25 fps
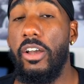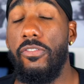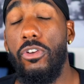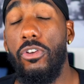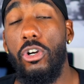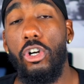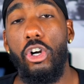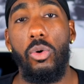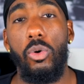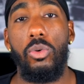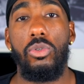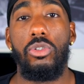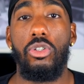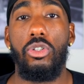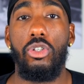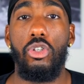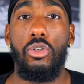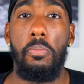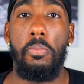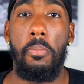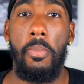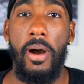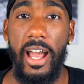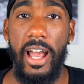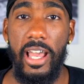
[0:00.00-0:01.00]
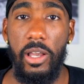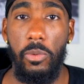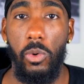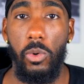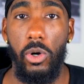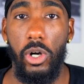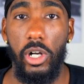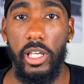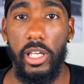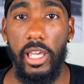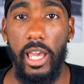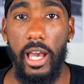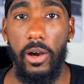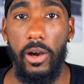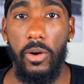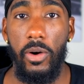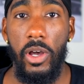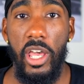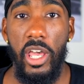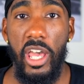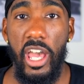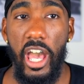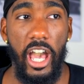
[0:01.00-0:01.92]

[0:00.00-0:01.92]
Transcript: if you're going to do my workout